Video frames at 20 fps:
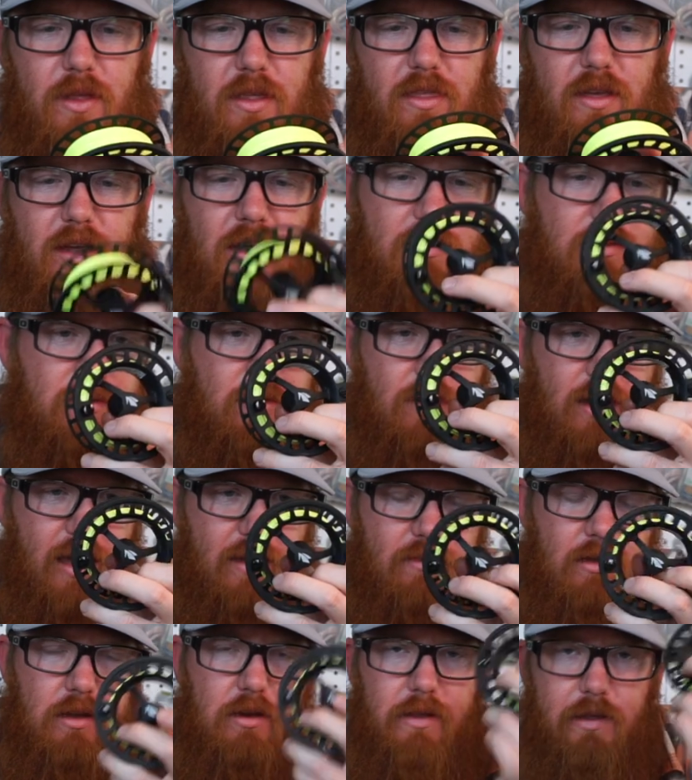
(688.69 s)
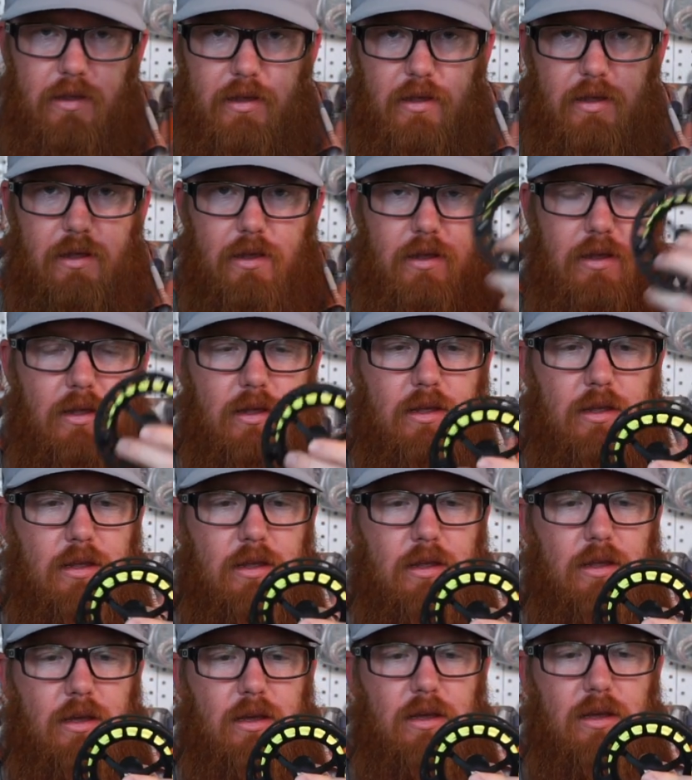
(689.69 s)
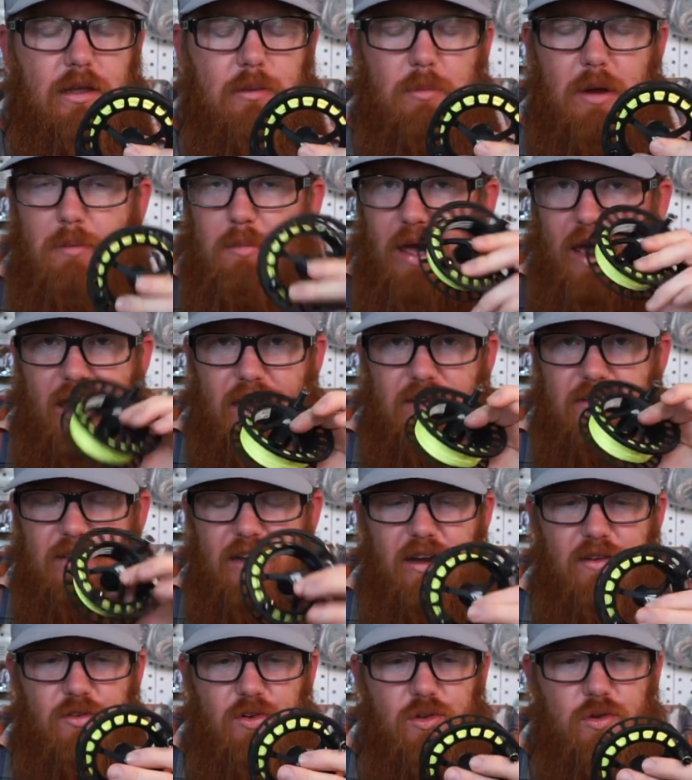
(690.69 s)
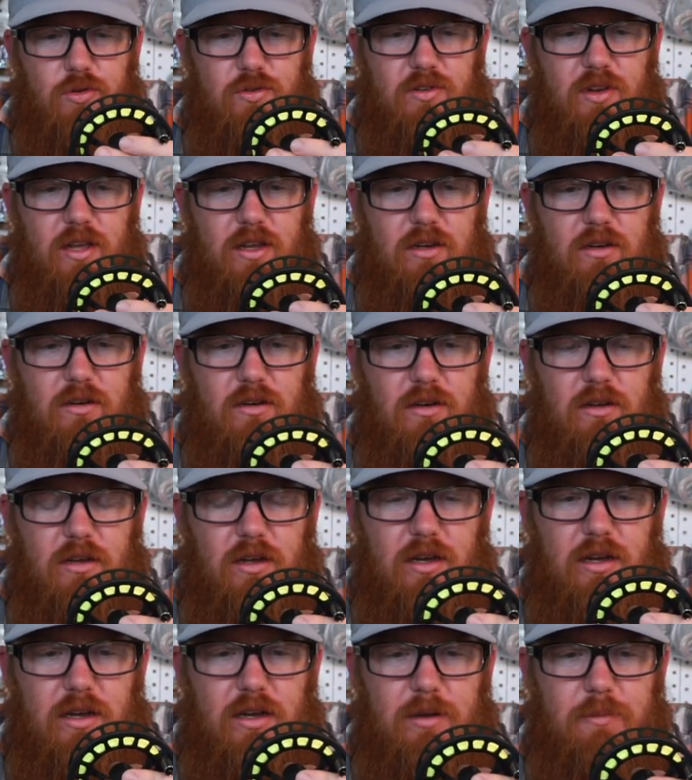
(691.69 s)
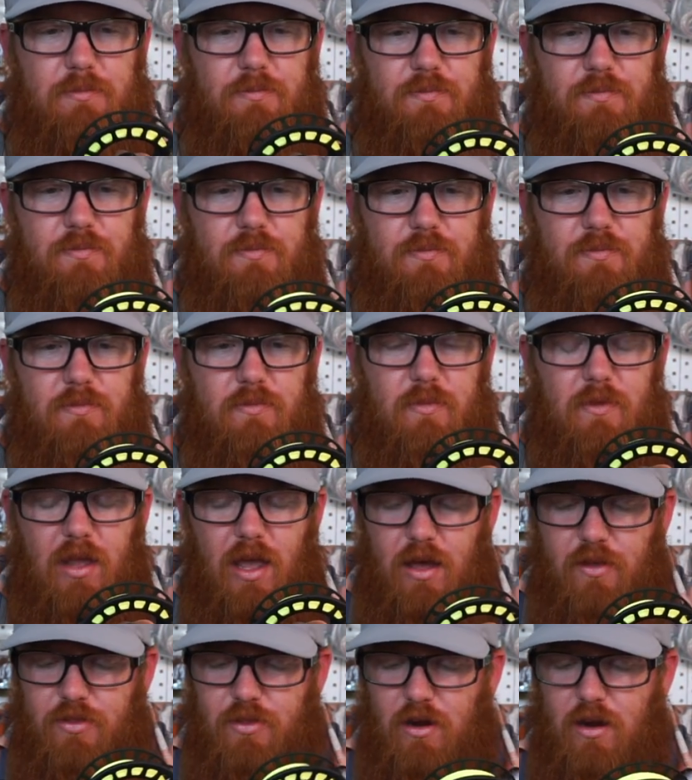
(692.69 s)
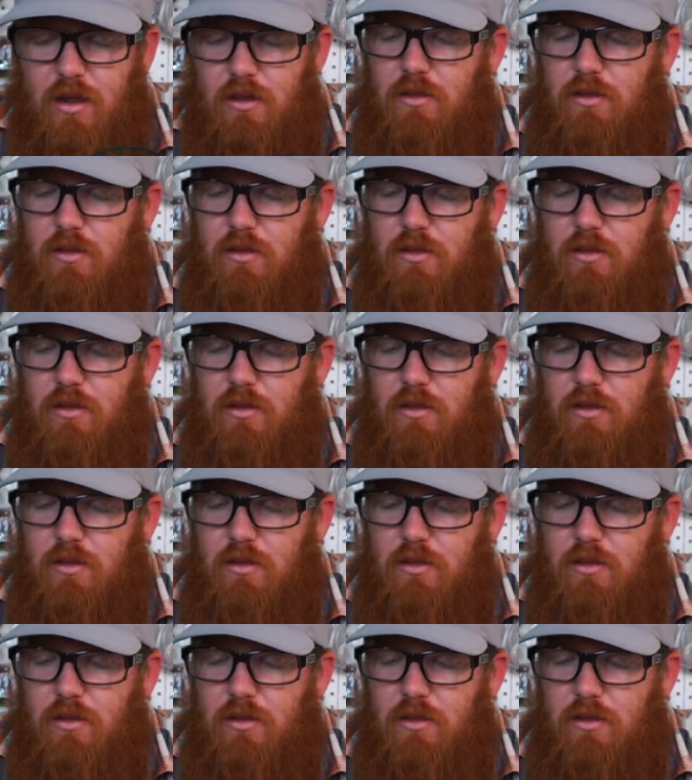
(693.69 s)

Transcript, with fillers: I think I still have it in my bag because I never used it um, out there.